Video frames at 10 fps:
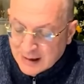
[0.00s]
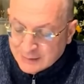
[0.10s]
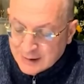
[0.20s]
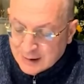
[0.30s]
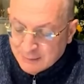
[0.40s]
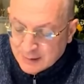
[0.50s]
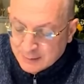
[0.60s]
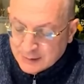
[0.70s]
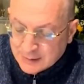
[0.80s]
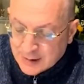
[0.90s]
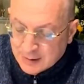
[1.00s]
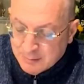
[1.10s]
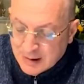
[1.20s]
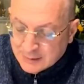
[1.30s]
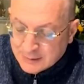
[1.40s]
of the truly dramatic
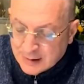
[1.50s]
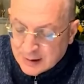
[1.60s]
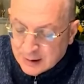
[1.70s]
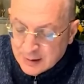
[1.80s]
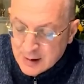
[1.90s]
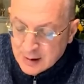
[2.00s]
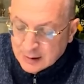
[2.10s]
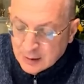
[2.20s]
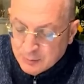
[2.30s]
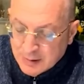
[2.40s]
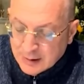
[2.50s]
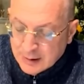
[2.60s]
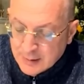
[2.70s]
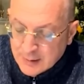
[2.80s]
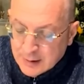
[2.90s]
situation that we are now experiencing.